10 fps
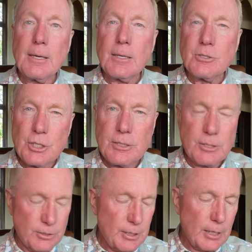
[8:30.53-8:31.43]

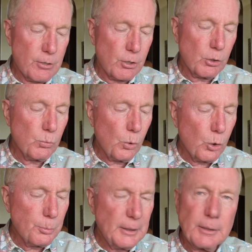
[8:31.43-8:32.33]
Jesus said to her,
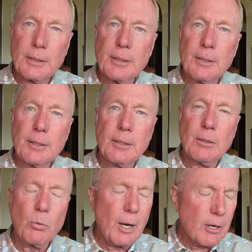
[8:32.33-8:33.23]
"Woman,
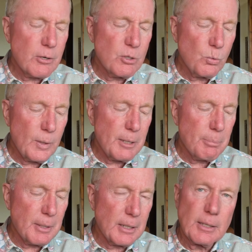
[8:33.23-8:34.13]
why are you
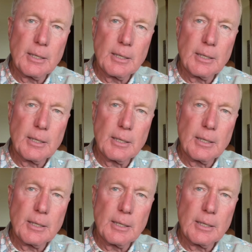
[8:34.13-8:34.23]
weeping?